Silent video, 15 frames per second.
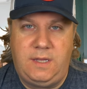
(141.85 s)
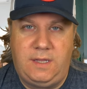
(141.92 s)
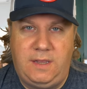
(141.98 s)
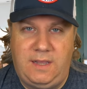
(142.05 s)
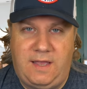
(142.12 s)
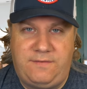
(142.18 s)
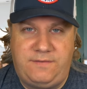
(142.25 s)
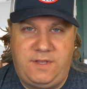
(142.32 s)

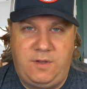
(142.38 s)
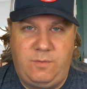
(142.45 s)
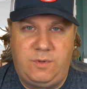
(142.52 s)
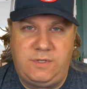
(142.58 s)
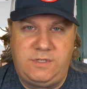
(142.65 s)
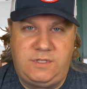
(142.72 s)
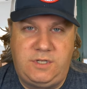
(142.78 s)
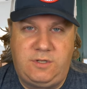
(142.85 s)
Lefty will
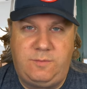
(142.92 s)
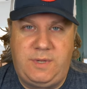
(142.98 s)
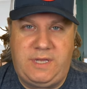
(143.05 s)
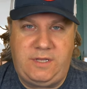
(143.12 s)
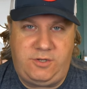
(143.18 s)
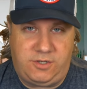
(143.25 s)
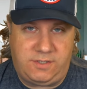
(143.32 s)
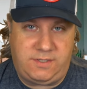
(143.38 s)
still be
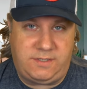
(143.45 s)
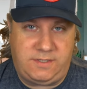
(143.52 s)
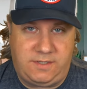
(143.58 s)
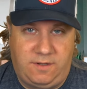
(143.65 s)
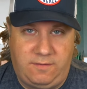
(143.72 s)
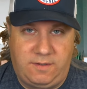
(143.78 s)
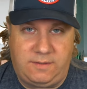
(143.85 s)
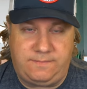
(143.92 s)
just in
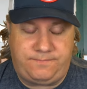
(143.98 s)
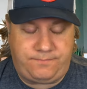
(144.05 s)
silver.